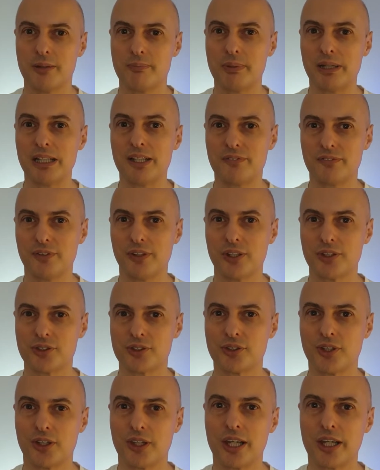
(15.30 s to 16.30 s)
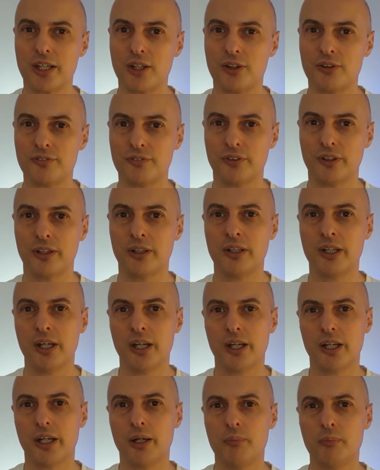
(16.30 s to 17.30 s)
the benefits that they offer.
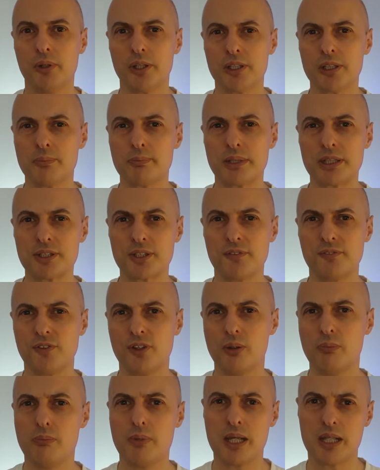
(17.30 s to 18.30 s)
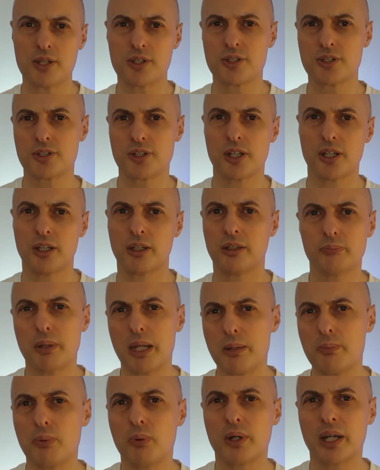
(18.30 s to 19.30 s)
And we're going to bust a few myths that
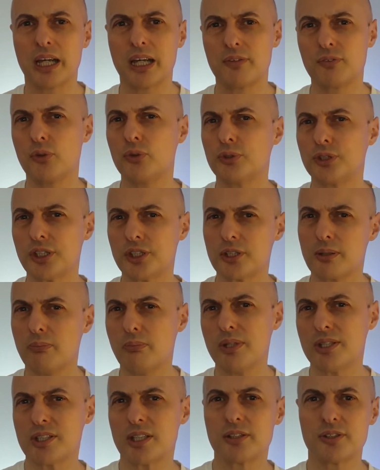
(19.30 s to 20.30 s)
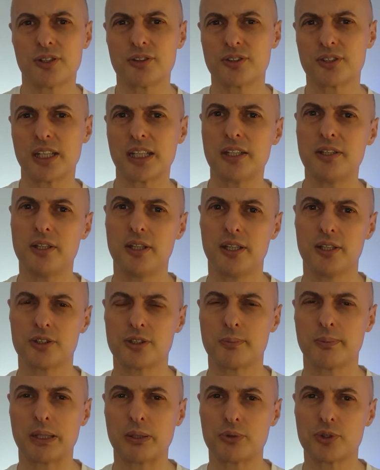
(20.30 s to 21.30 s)
people have or just misunderstandings
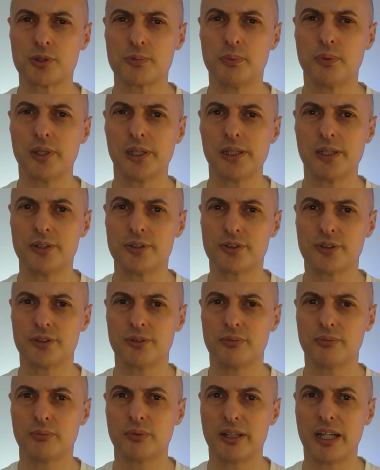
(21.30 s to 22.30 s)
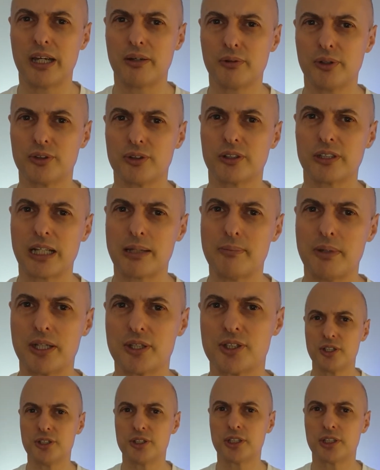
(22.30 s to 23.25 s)
about spoilers and aerodynamics in